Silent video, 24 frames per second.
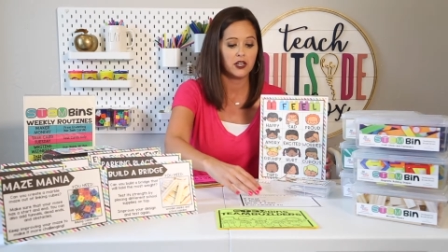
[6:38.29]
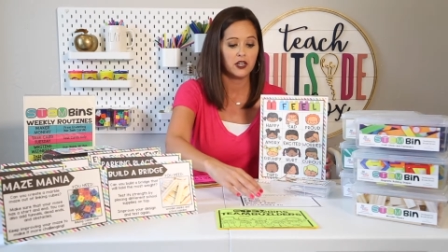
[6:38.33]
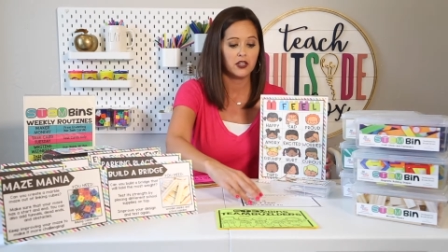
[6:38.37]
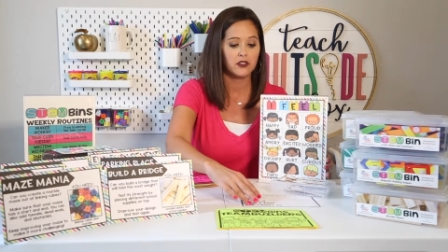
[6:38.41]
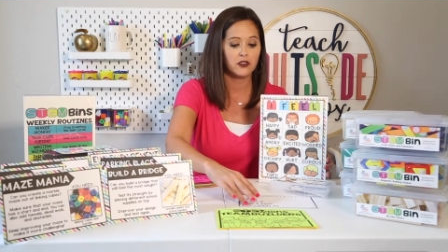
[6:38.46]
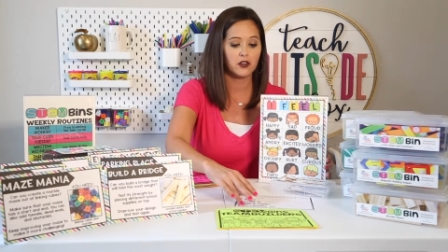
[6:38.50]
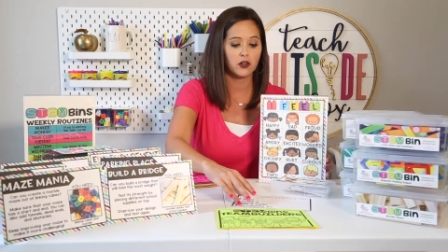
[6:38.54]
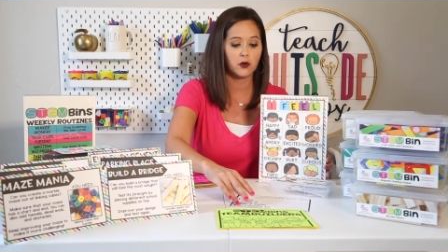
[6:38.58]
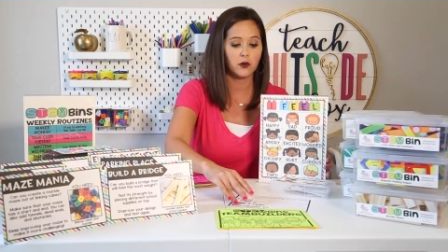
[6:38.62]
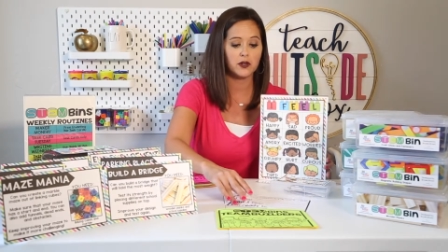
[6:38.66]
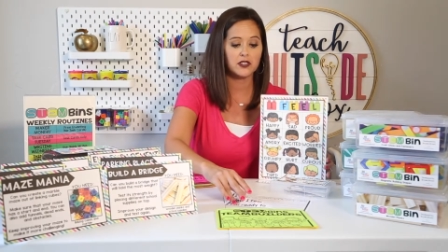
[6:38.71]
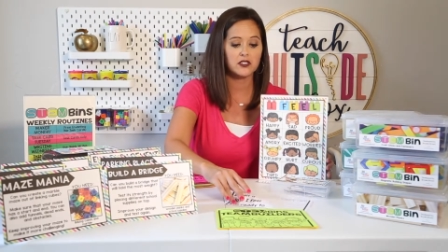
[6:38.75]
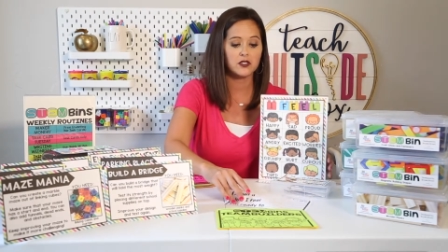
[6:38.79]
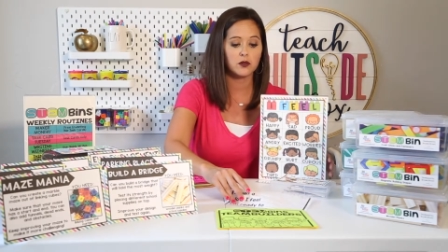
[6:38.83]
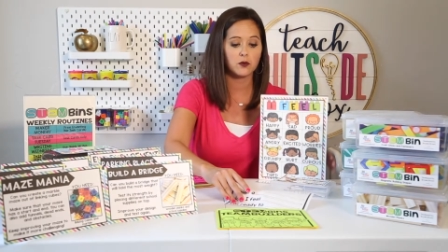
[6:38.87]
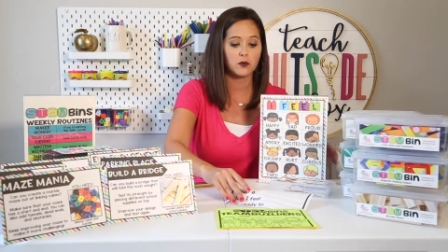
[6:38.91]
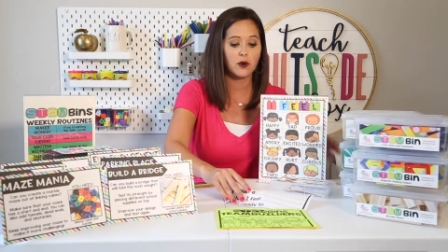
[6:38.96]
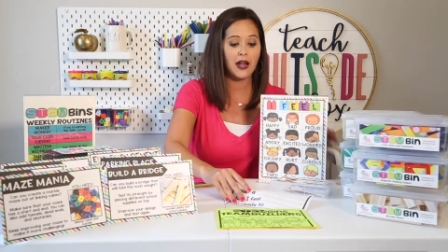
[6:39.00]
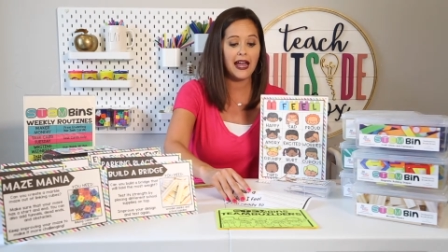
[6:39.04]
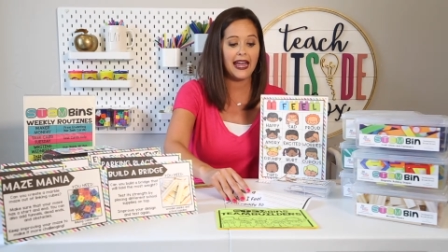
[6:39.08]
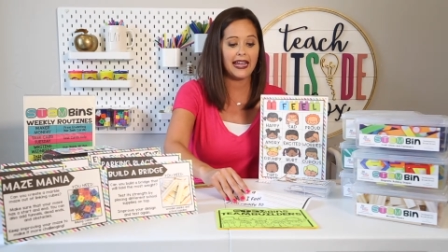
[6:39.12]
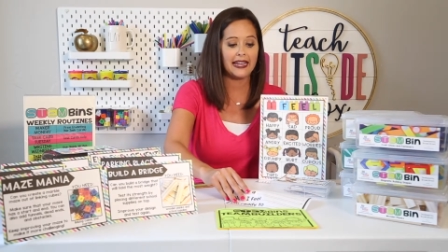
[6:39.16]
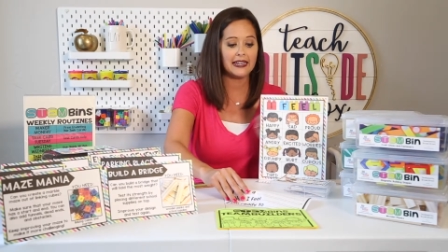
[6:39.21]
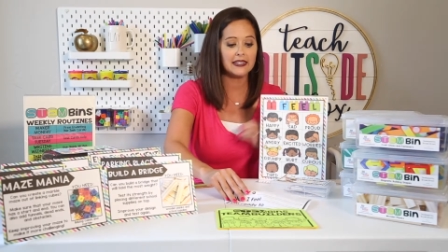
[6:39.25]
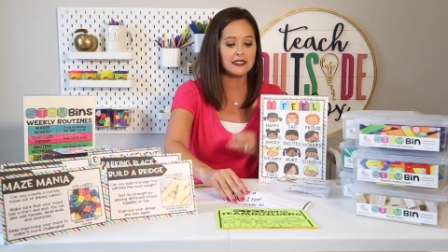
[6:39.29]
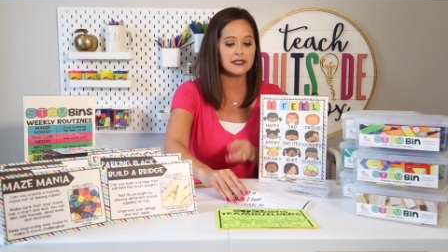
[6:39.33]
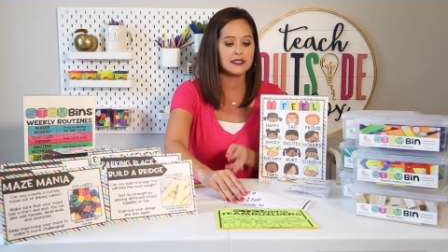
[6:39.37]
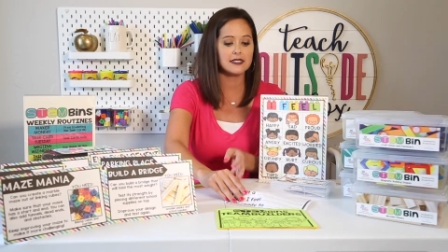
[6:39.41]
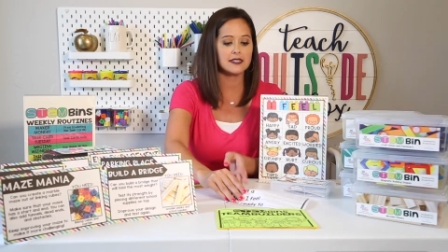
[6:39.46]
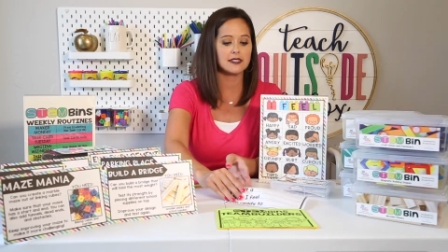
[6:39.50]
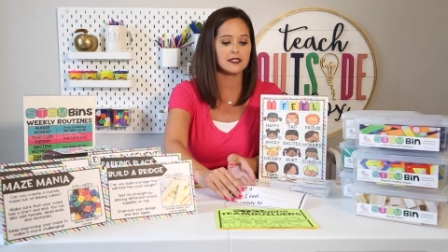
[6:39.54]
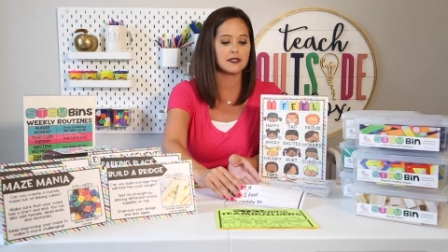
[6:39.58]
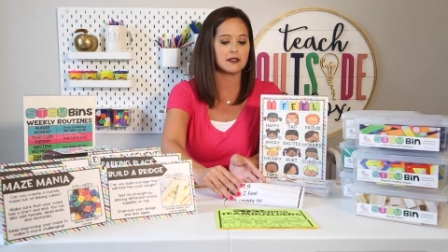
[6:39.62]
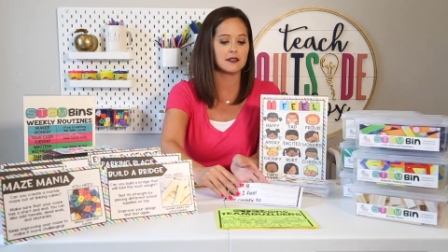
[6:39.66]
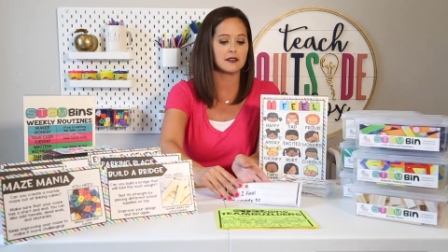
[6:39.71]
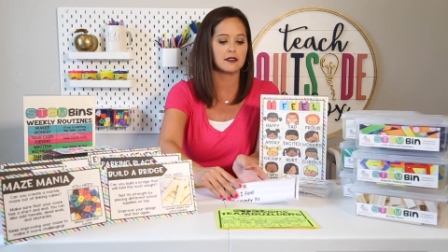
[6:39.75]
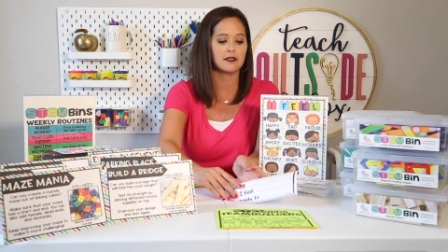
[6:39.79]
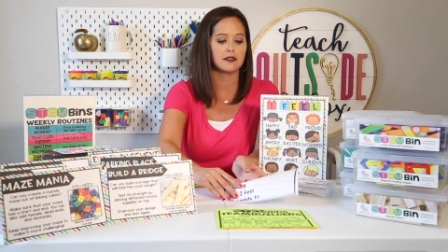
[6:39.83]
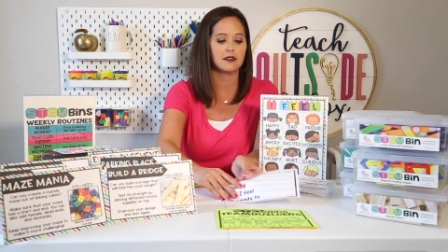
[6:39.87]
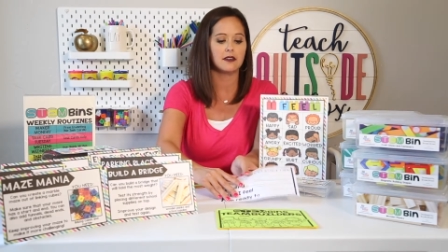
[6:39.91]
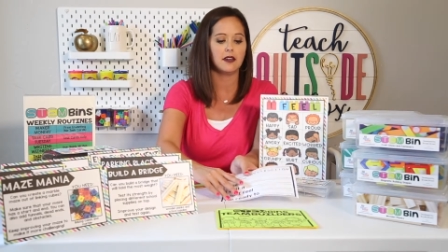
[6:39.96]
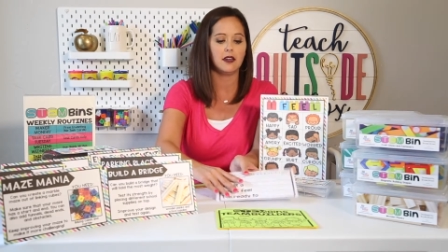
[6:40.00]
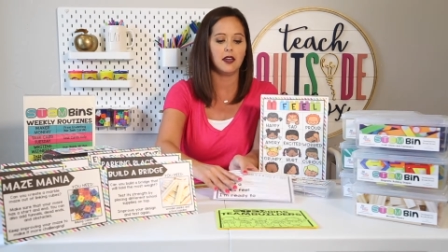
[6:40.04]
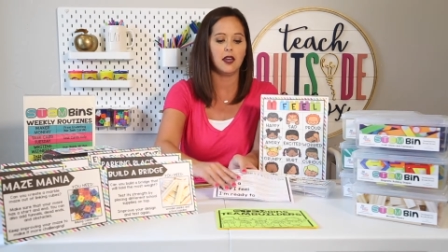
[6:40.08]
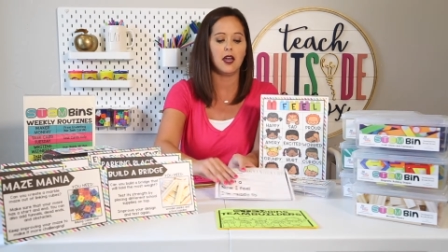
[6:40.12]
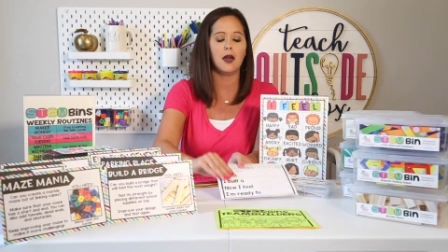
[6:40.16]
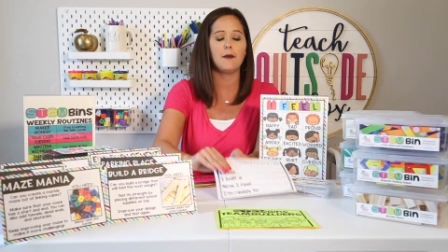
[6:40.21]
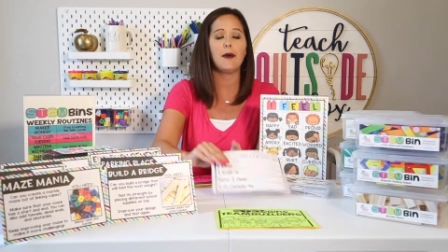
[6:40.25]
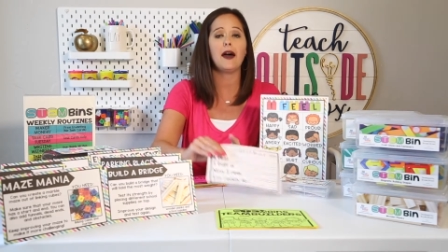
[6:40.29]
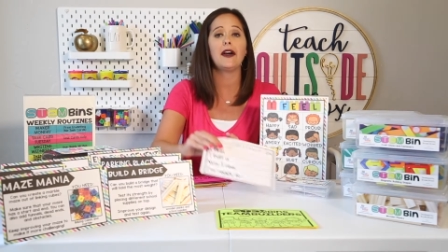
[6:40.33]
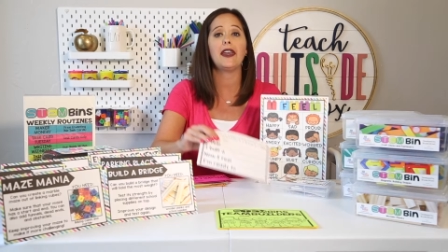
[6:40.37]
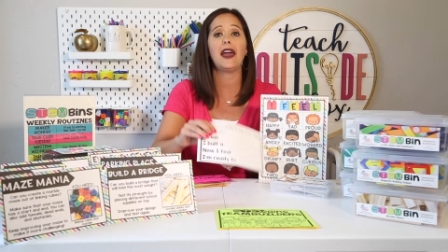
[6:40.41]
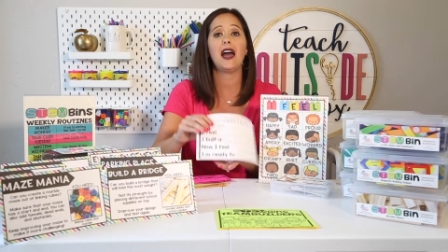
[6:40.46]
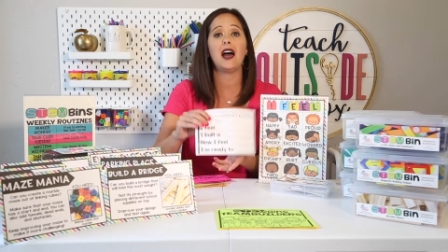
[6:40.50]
They're going to write about